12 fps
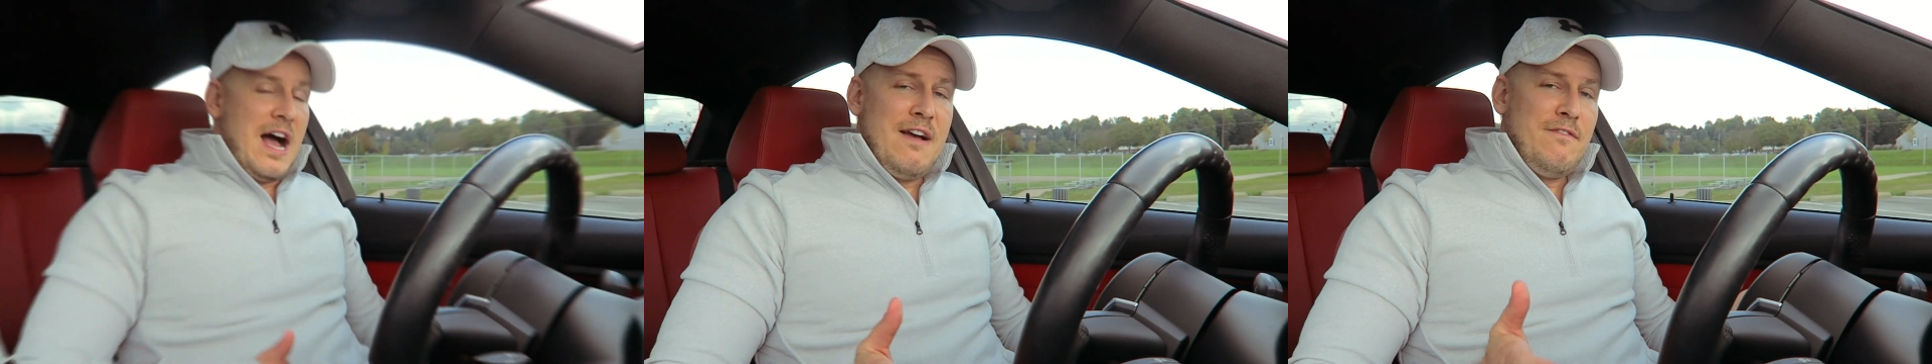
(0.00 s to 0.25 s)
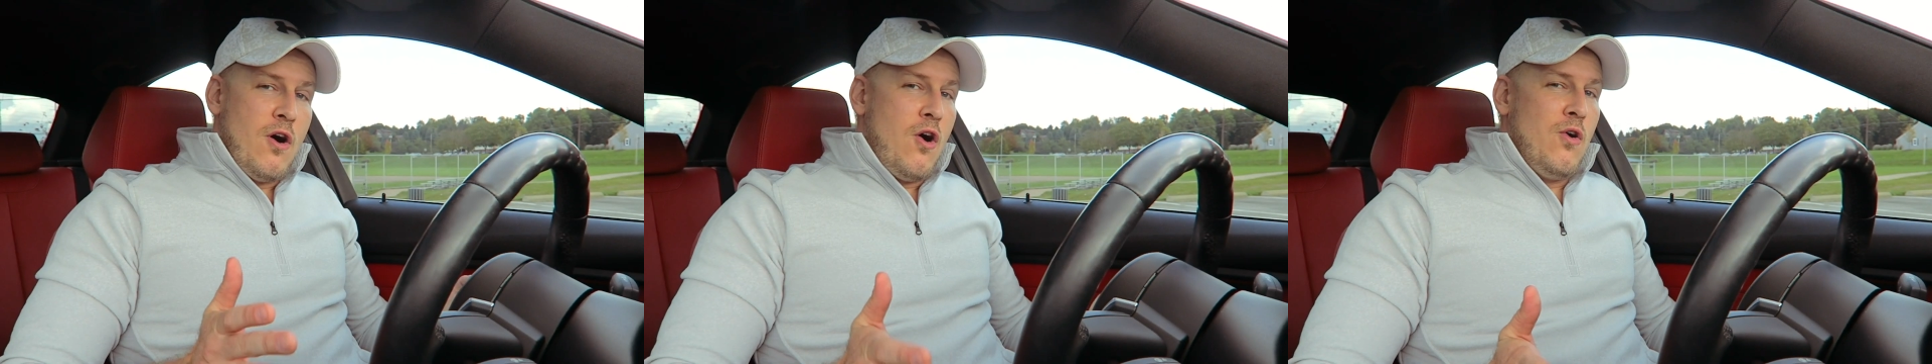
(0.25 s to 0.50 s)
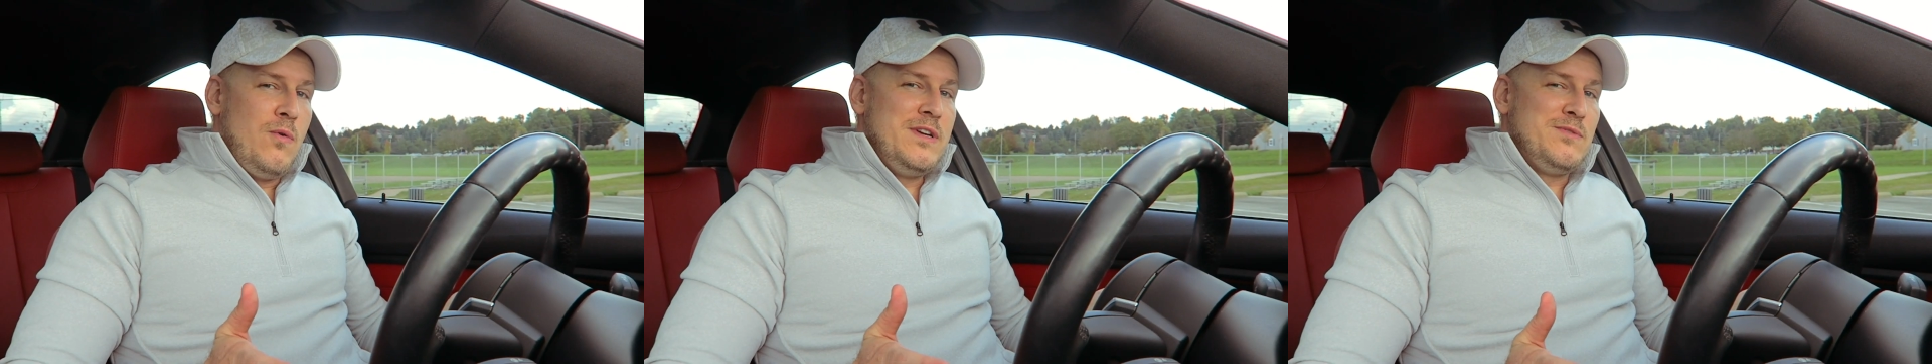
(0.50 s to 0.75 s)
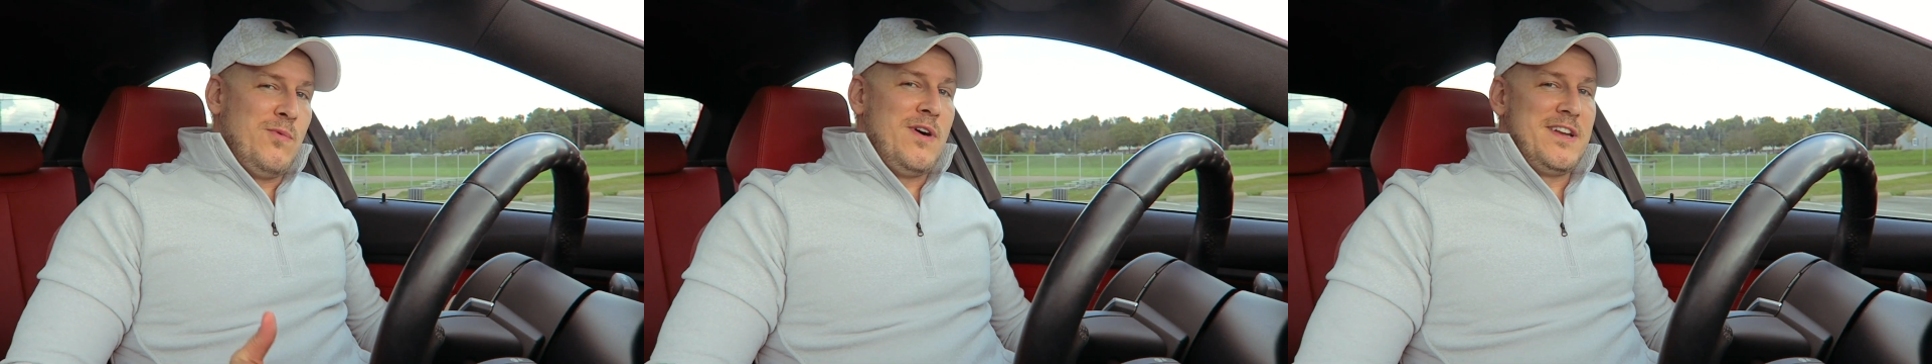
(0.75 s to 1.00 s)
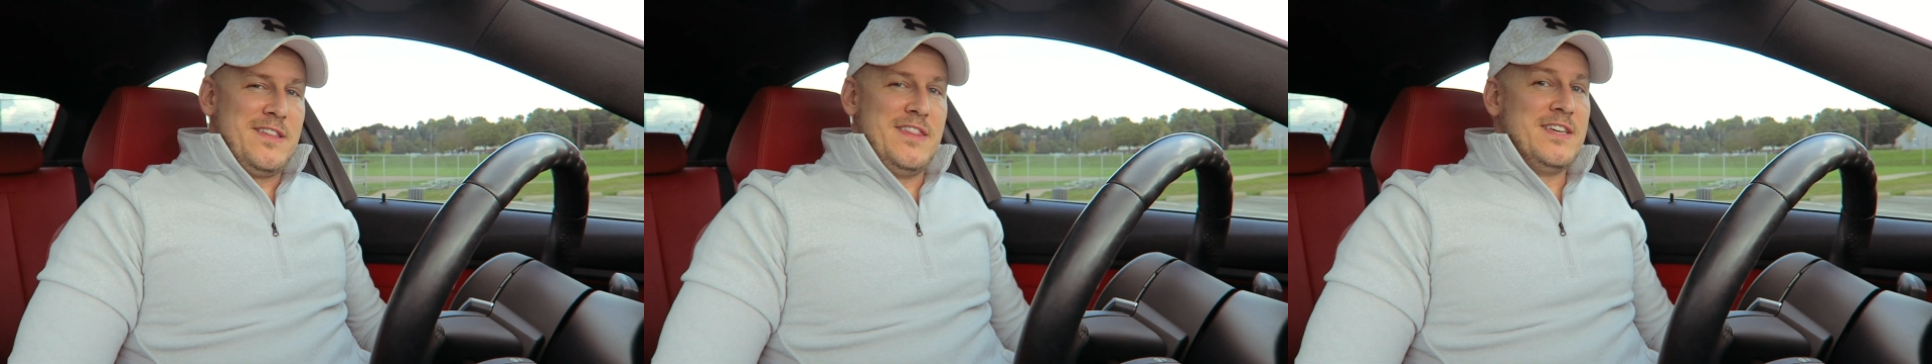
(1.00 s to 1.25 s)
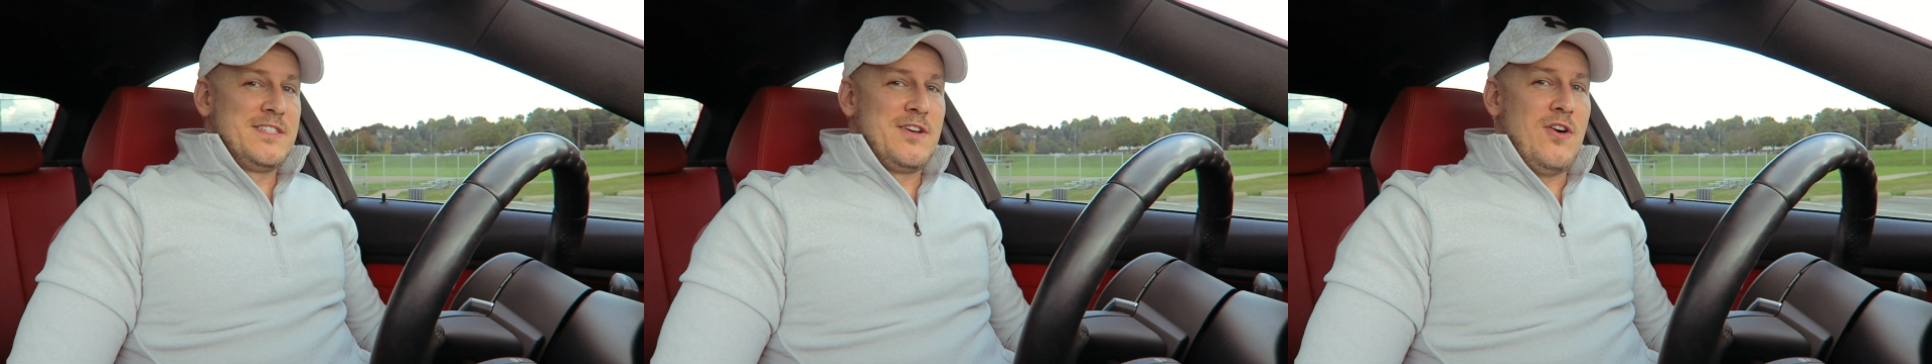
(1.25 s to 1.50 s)
I've always
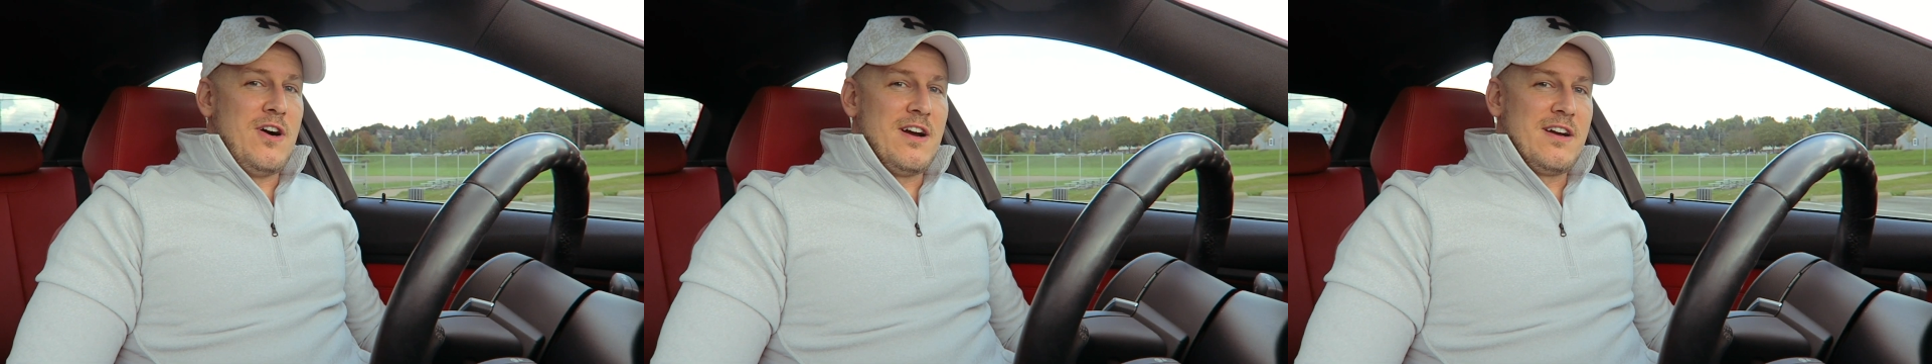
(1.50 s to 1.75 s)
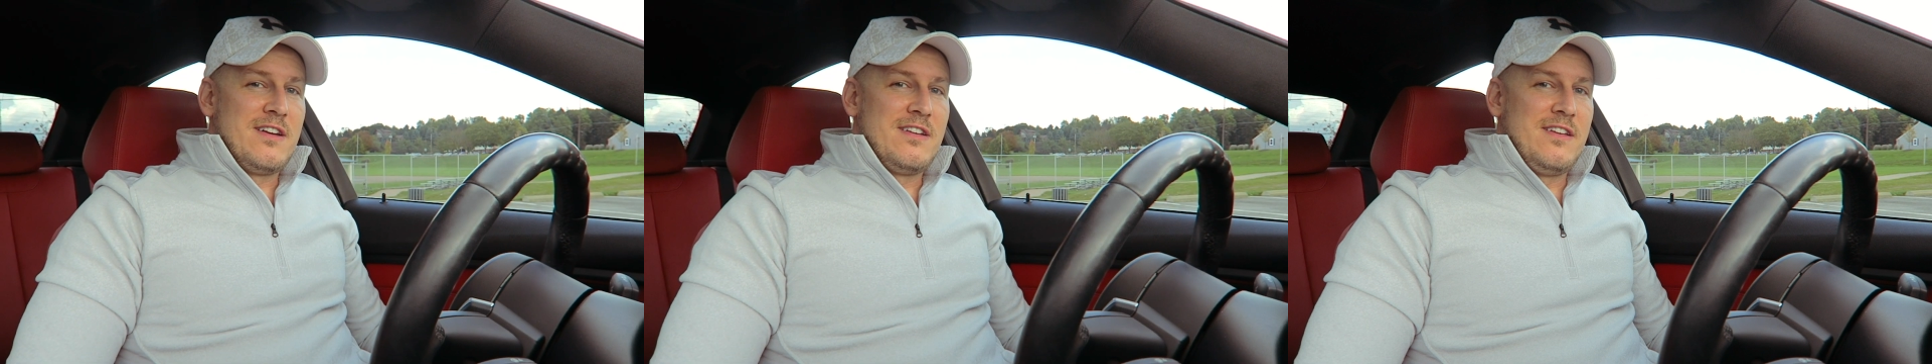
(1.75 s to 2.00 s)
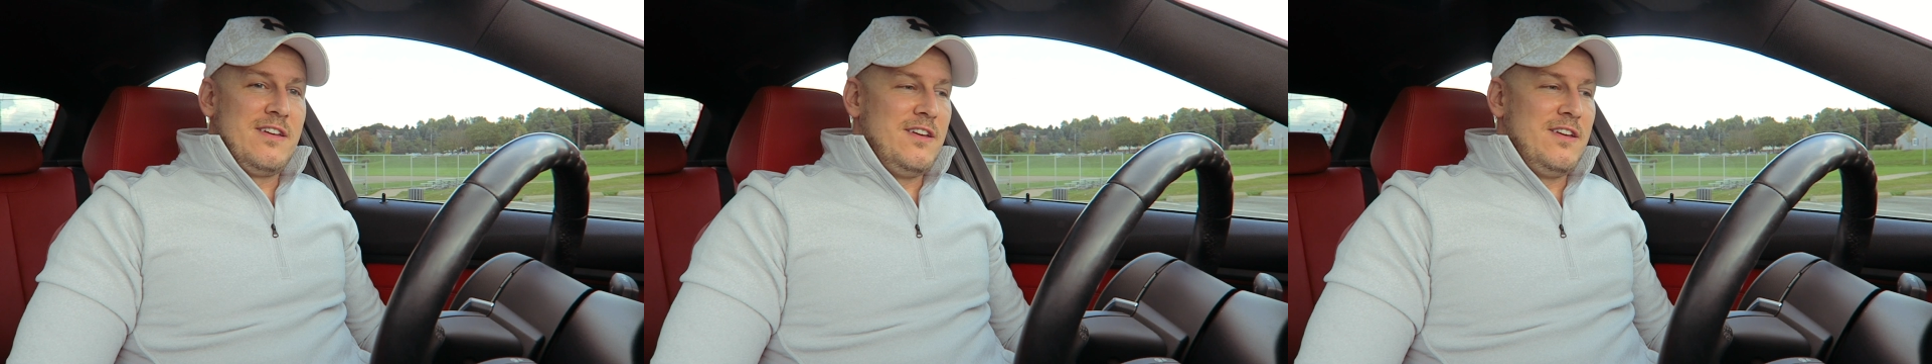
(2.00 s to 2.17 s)
wanted this car.